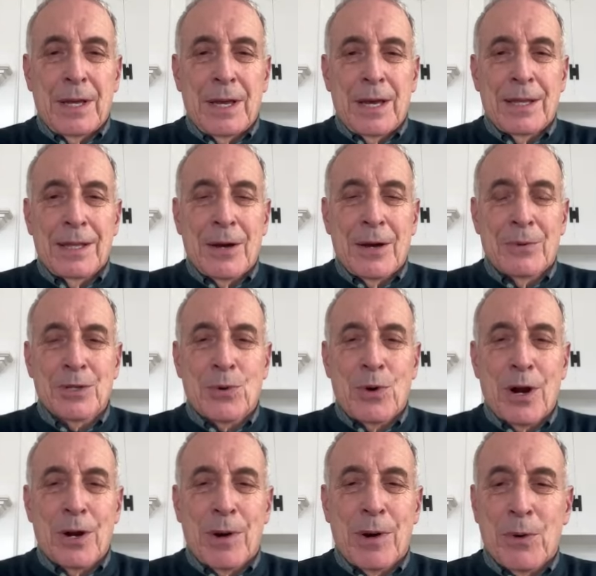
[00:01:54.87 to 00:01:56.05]
and that was
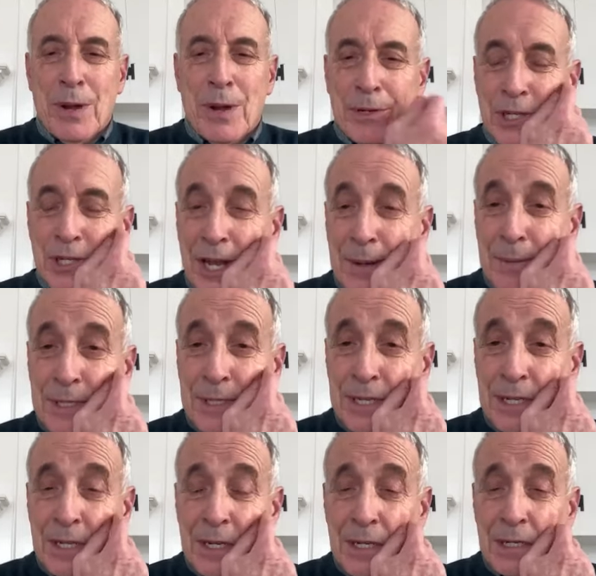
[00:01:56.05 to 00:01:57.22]
acquired by Raymond James
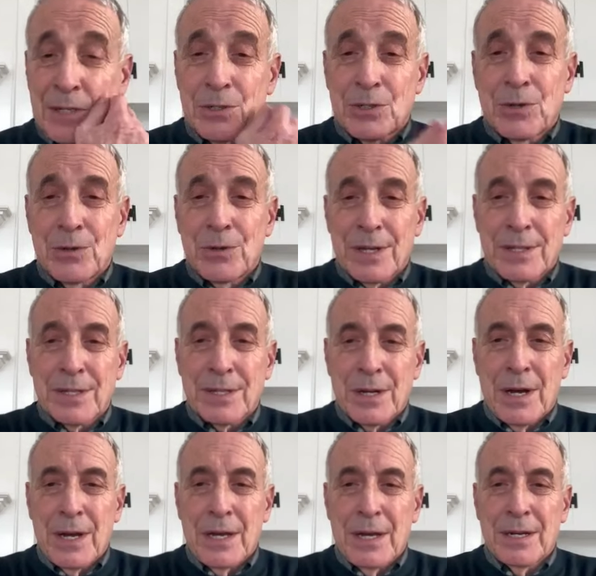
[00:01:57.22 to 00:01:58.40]
in uh,
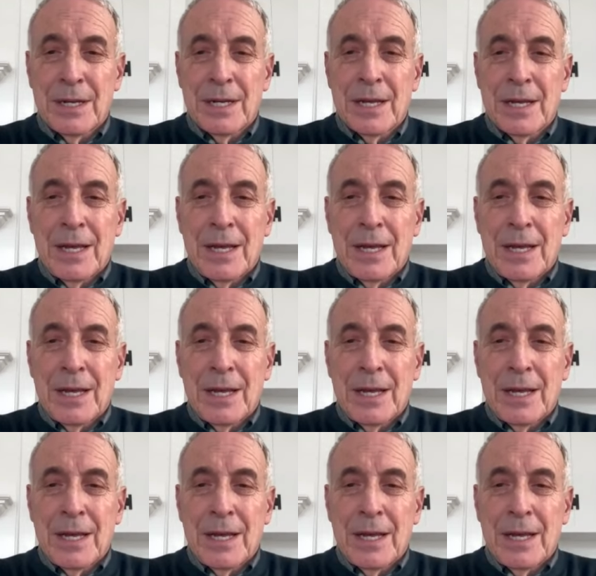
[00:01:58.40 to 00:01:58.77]
2009.